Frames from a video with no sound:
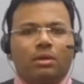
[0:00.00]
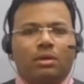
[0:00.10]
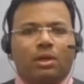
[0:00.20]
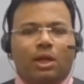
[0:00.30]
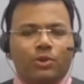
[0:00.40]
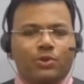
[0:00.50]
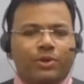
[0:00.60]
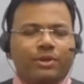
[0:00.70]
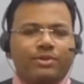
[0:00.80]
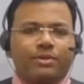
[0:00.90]
Hello
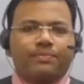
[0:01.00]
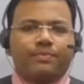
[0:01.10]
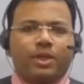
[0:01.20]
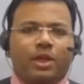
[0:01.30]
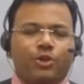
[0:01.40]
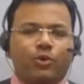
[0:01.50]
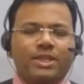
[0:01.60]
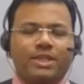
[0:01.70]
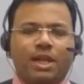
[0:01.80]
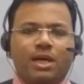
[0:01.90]
students, in
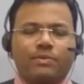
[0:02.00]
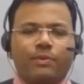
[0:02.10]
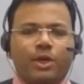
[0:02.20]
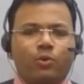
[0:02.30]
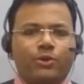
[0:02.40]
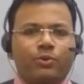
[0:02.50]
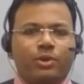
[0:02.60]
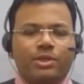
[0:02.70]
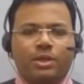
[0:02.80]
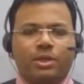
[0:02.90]
today's class we are going to
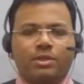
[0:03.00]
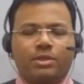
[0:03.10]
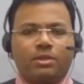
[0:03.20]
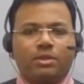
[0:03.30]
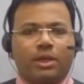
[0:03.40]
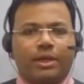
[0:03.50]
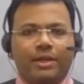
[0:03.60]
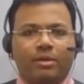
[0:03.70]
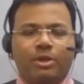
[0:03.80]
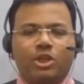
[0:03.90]
discuss the
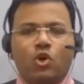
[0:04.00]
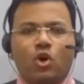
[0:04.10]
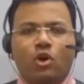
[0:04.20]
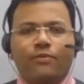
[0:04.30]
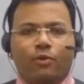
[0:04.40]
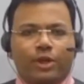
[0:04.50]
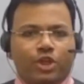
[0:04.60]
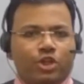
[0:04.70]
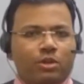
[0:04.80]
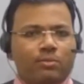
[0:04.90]
dynamics of
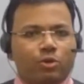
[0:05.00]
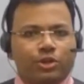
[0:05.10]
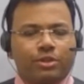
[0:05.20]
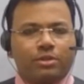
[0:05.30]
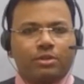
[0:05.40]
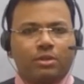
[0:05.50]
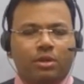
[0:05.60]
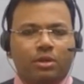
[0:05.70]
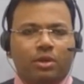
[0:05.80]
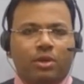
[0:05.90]
rotational motion.
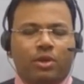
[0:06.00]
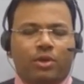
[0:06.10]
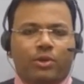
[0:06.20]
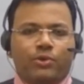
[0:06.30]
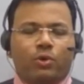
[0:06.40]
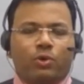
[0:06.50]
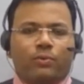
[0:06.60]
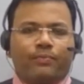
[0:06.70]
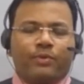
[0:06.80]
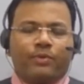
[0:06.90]
So
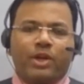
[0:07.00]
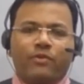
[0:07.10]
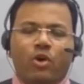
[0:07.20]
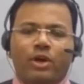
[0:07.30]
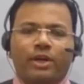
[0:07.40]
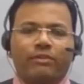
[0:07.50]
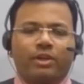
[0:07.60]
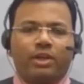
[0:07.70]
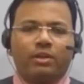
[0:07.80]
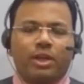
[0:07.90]
we have already
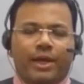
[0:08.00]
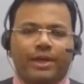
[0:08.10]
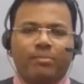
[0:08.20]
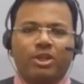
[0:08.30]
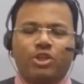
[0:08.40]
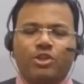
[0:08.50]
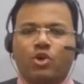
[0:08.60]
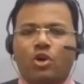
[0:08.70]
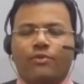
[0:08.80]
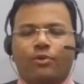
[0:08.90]
seen the kinematics
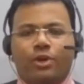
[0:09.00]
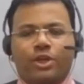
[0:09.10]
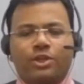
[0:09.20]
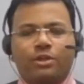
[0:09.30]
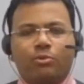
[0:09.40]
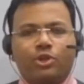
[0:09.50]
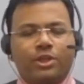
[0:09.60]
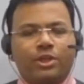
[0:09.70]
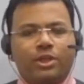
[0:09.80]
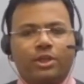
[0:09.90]
of rotational
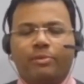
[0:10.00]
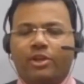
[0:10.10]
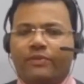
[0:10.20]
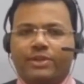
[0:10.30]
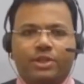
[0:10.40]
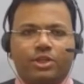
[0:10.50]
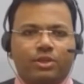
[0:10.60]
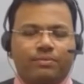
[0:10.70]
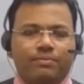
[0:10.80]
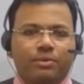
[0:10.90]
motion in the previous
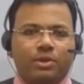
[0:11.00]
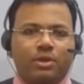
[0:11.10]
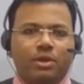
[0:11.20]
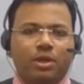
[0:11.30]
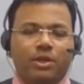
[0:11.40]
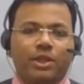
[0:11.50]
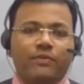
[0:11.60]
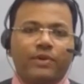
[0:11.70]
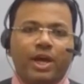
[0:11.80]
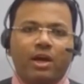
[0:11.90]
session. There
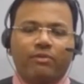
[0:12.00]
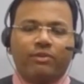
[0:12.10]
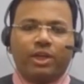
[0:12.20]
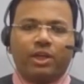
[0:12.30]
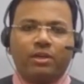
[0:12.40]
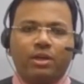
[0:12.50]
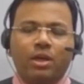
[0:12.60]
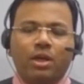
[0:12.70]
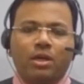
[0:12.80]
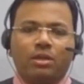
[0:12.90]
we have seen
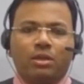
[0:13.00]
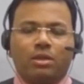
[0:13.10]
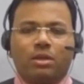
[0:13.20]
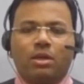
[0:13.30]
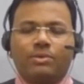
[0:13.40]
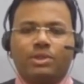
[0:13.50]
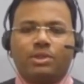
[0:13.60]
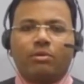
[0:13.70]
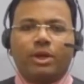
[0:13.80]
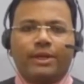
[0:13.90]
the terms
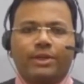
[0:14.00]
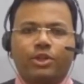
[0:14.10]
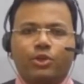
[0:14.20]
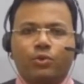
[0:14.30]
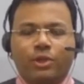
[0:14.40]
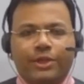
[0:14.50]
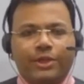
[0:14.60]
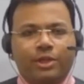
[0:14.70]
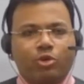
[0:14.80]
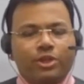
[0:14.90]
related to
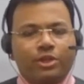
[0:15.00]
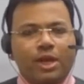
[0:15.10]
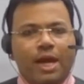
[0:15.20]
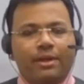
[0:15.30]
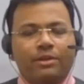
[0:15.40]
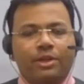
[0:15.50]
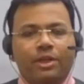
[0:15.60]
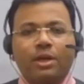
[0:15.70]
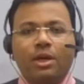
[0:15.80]
linear motion and the